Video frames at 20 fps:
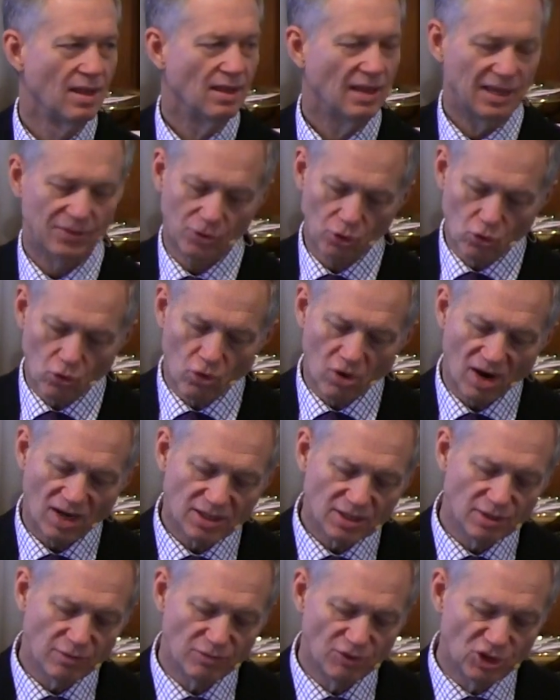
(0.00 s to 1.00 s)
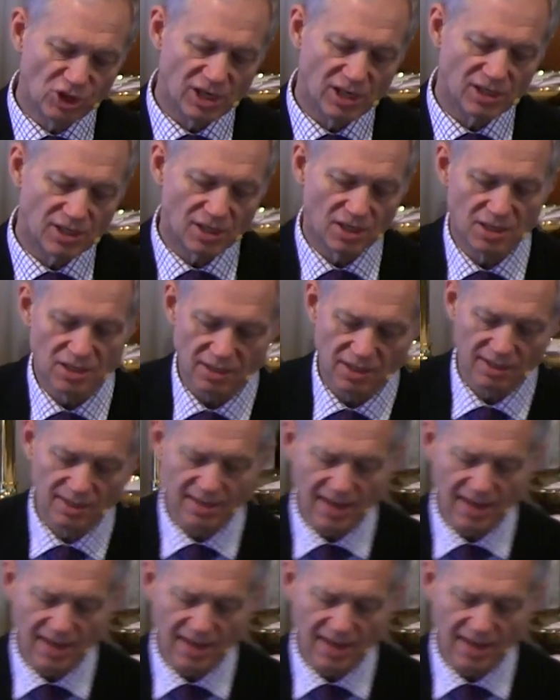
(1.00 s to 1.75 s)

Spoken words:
At the cross of Jesus and at